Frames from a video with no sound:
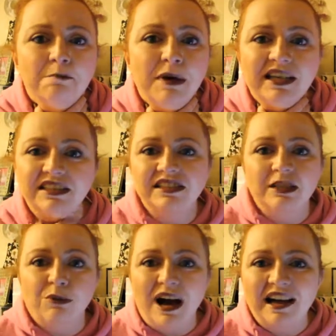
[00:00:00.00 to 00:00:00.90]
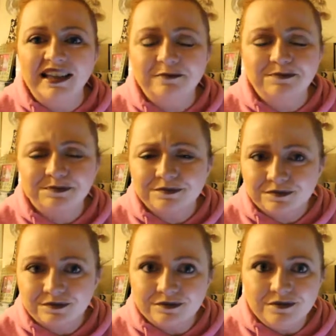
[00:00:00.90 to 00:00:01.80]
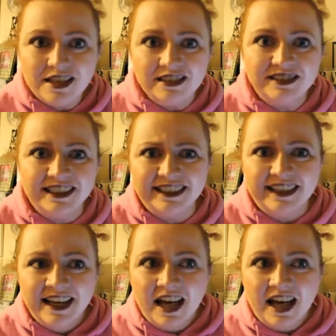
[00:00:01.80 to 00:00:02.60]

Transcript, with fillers: pasty white see